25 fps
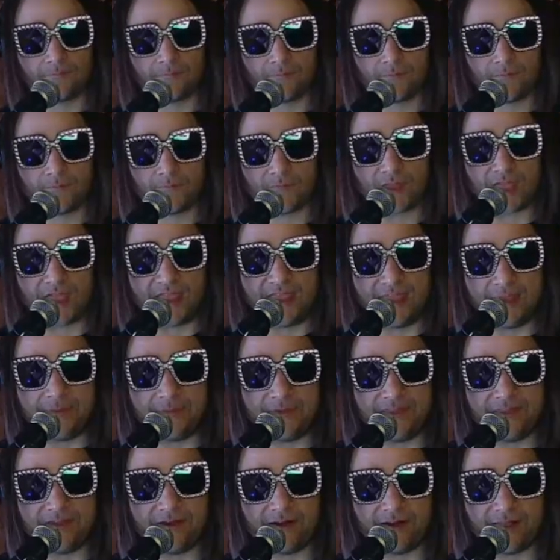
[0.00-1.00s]
he hit me
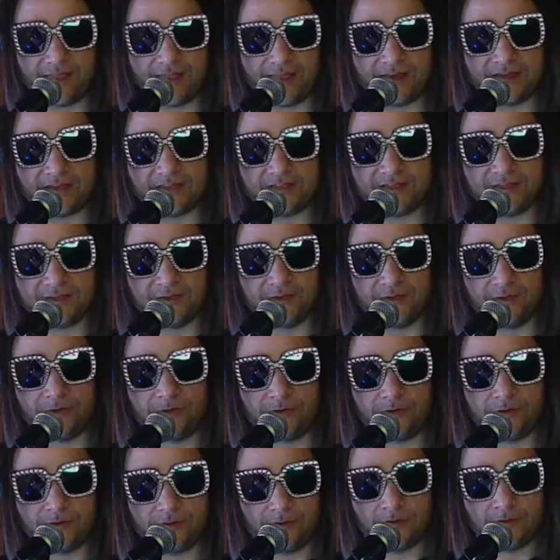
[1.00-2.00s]
there again, too.
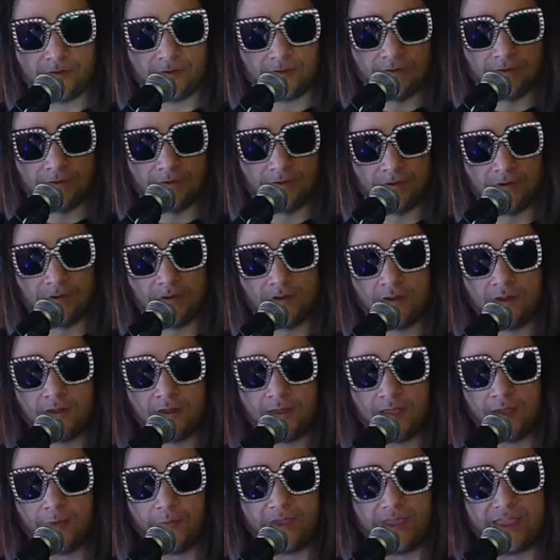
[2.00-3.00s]

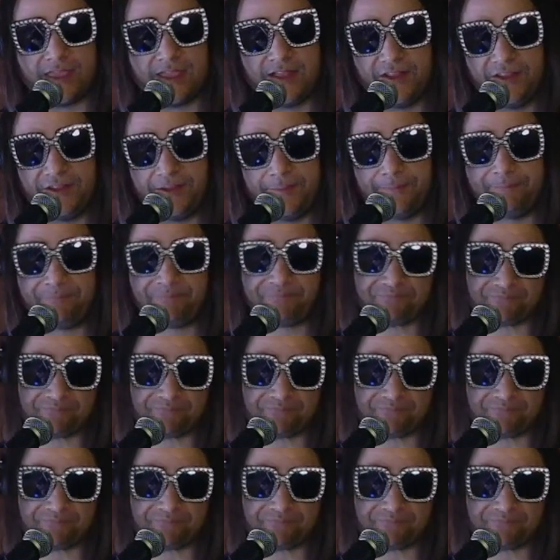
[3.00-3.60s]
And we killed him.